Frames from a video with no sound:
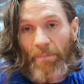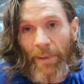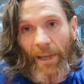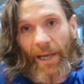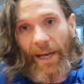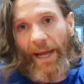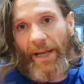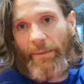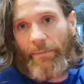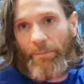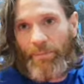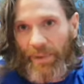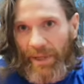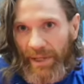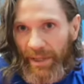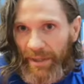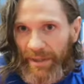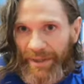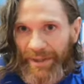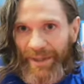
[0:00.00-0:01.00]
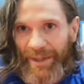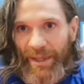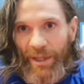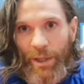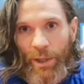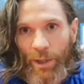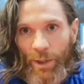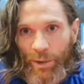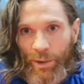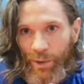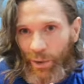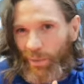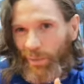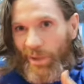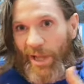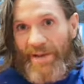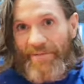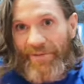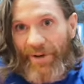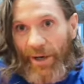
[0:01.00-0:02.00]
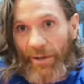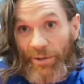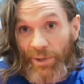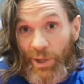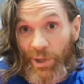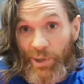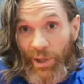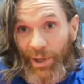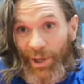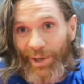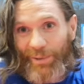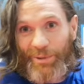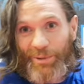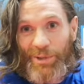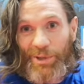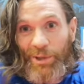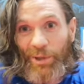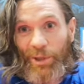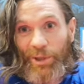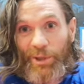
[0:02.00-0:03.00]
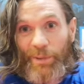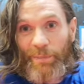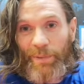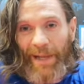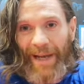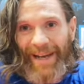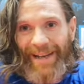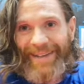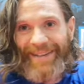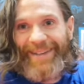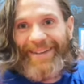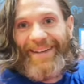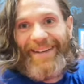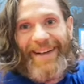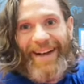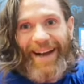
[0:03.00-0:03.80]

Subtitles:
plan B. So life doesn't always go to plan.